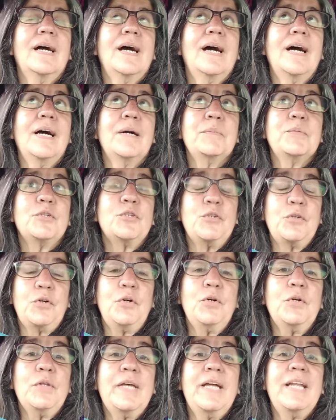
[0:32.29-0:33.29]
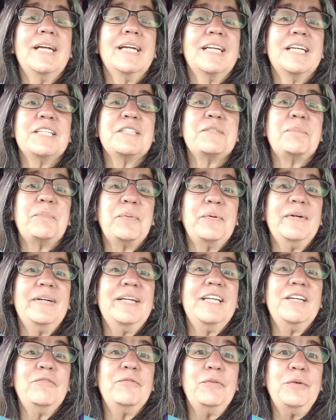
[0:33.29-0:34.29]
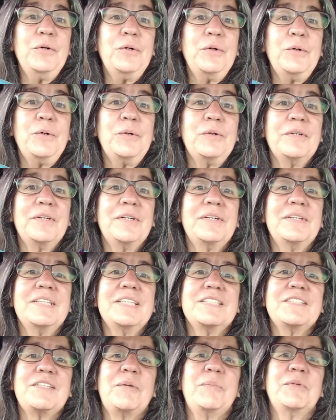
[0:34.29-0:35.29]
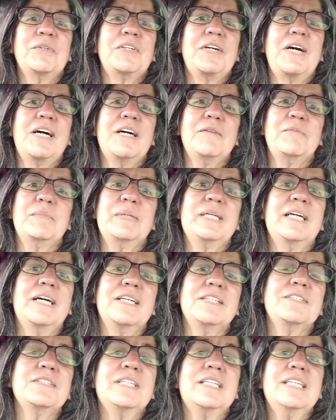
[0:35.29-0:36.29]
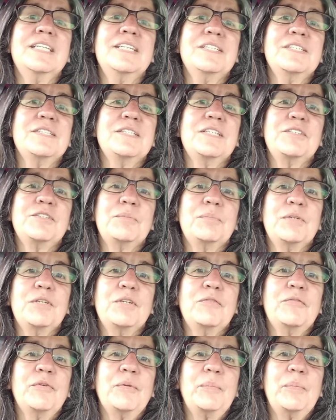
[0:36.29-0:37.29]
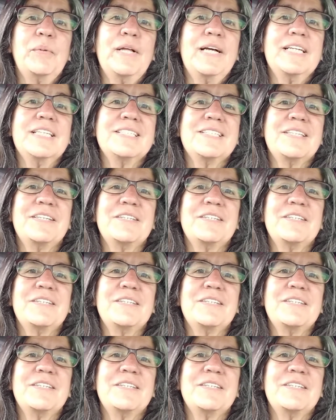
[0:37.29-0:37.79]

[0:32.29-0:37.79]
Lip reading: I'm sure that it gets pretty full during the summertime because it is such a beautiful place.